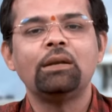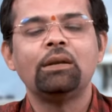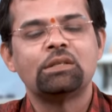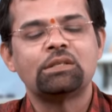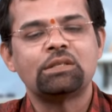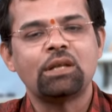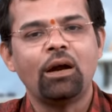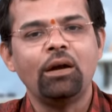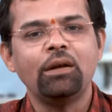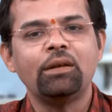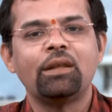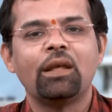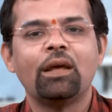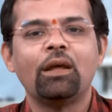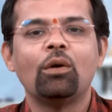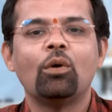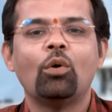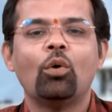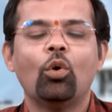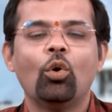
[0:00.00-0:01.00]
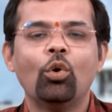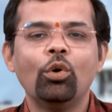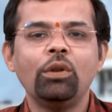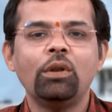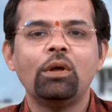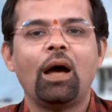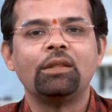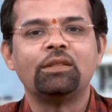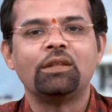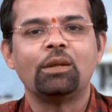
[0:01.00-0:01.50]
start their own
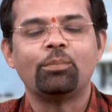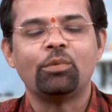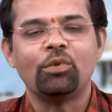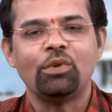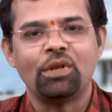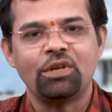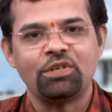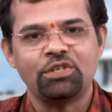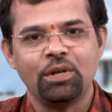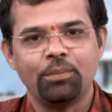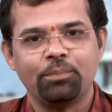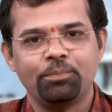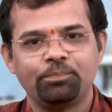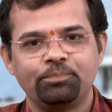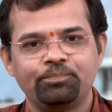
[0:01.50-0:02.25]
entrepreneurship.